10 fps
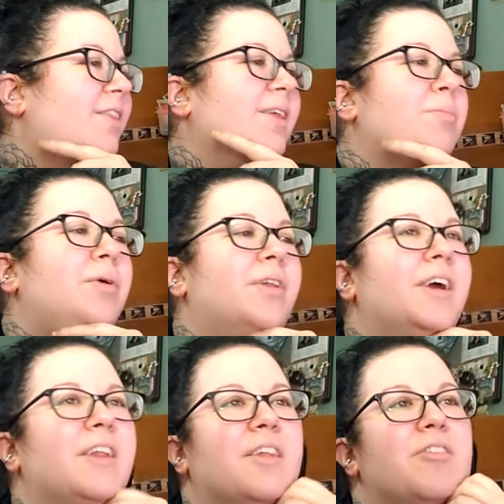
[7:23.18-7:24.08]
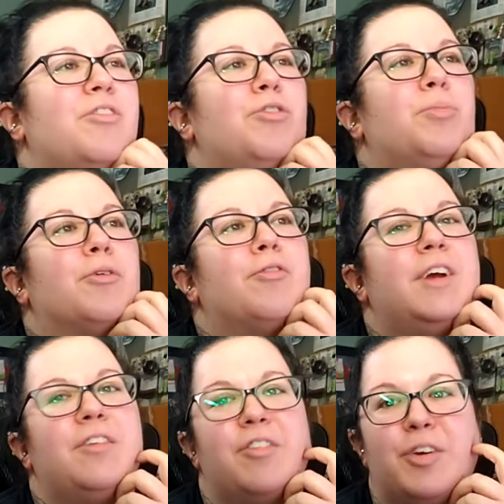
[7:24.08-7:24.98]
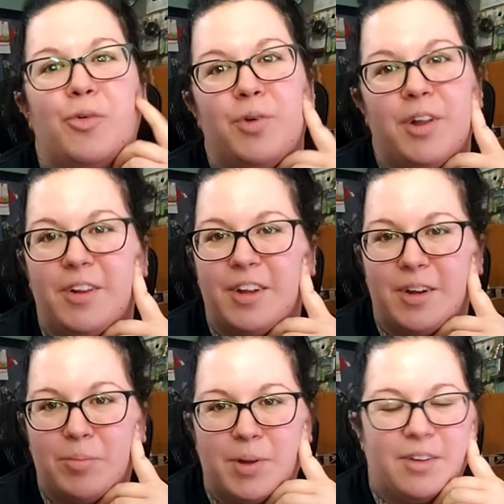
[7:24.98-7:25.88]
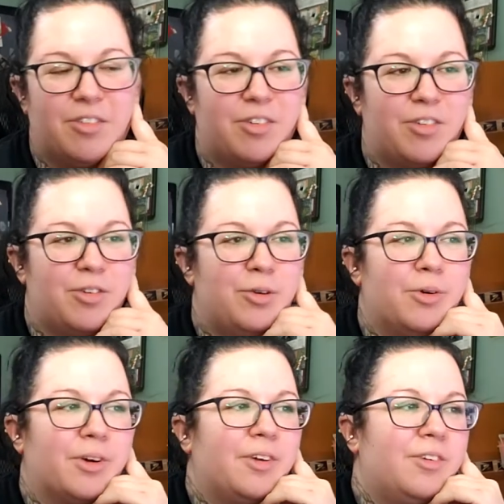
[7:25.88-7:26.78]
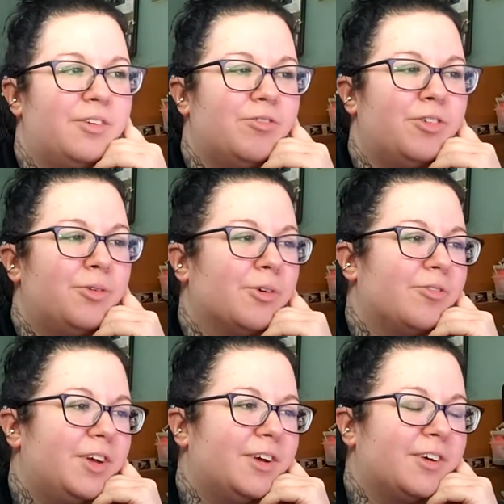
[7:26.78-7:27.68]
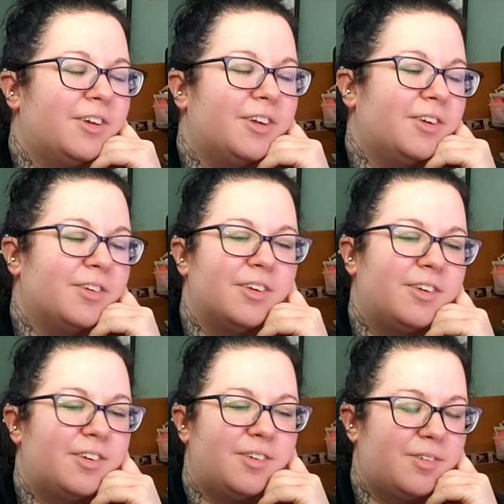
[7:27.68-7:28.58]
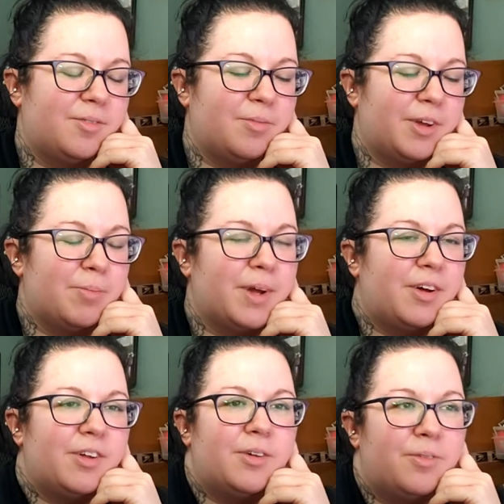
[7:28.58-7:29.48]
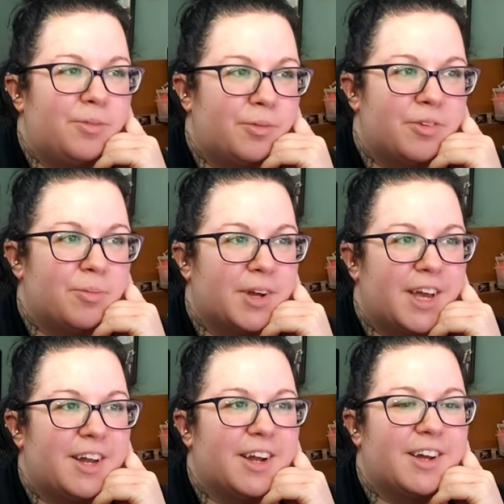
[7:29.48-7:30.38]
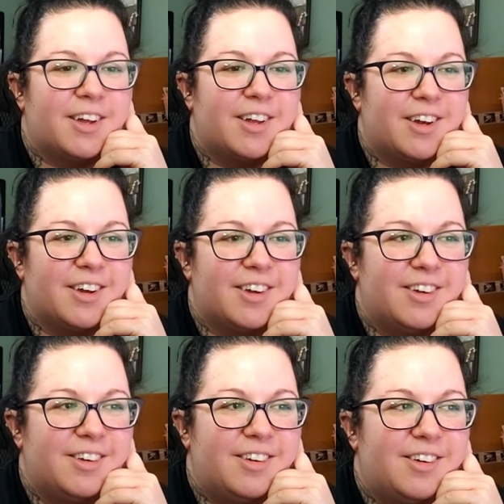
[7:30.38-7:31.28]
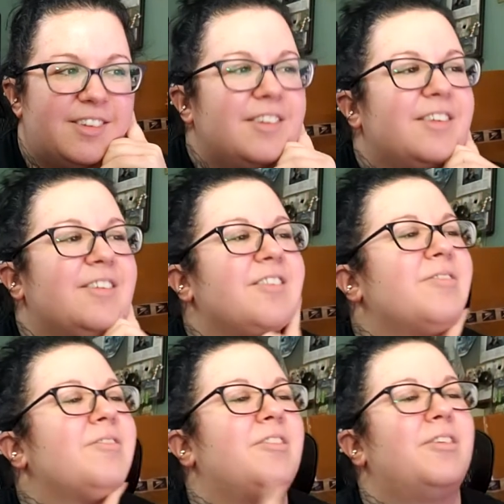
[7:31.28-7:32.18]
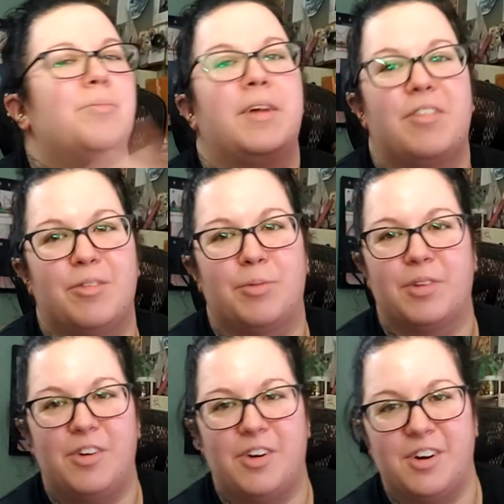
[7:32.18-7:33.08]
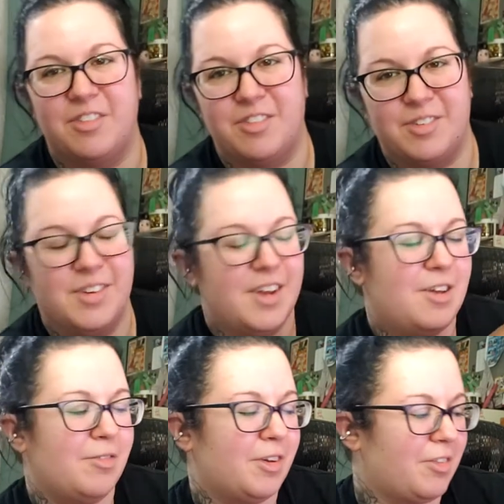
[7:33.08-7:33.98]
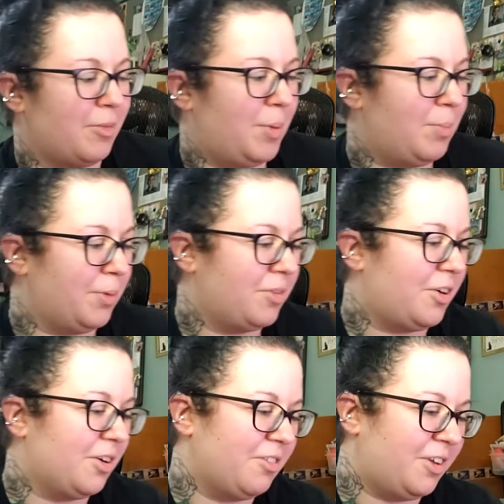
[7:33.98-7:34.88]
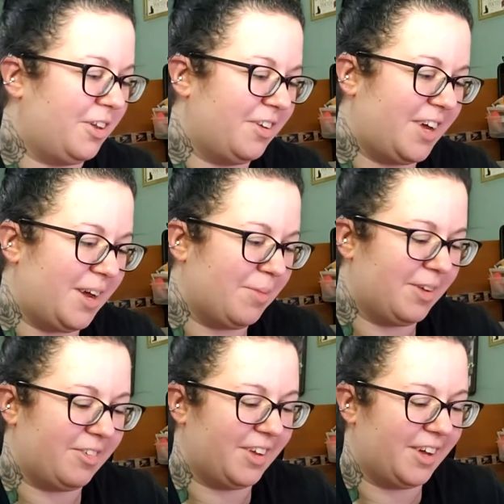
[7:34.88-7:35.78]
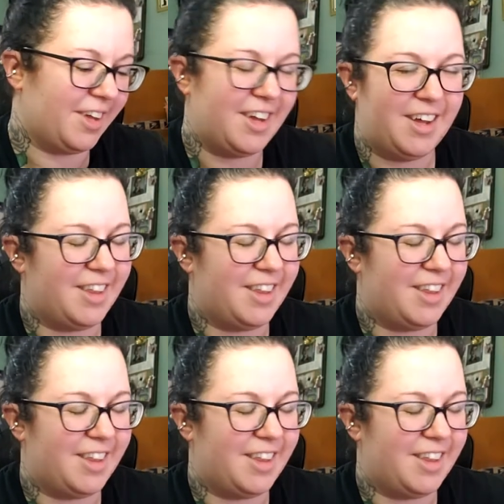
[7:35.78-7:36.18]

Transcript: they put like this super fancy oil in it because it's a newer vehicle, and like my uncle was a mechanic and still messes with cars and fixes people's cars all the time, and he's like,